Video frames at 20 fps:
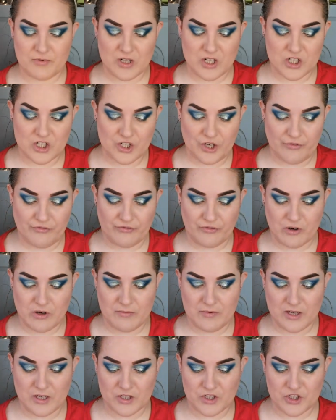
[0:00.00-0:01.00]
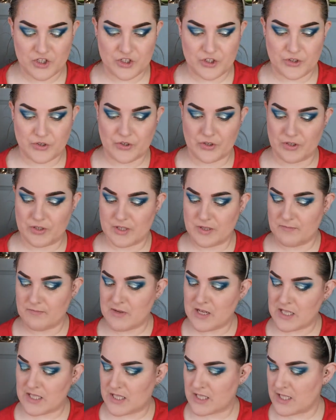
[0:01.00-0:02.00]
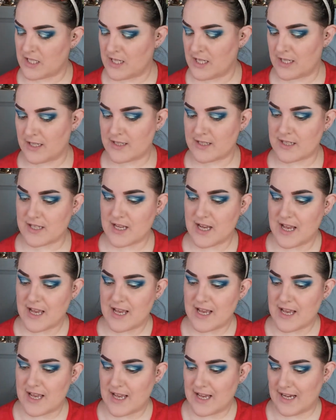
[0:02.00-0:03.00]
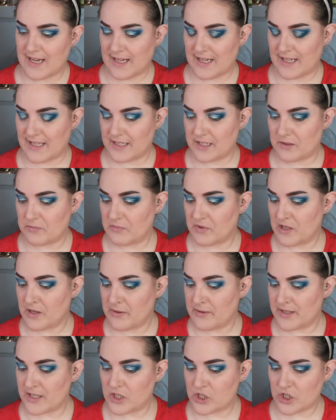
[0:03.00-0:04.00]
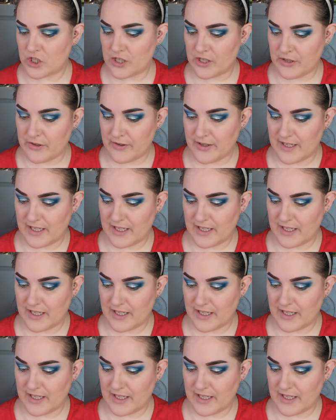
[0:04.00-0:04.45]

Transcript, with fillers: brush from Arttitude Cosmetics, and I'm going to go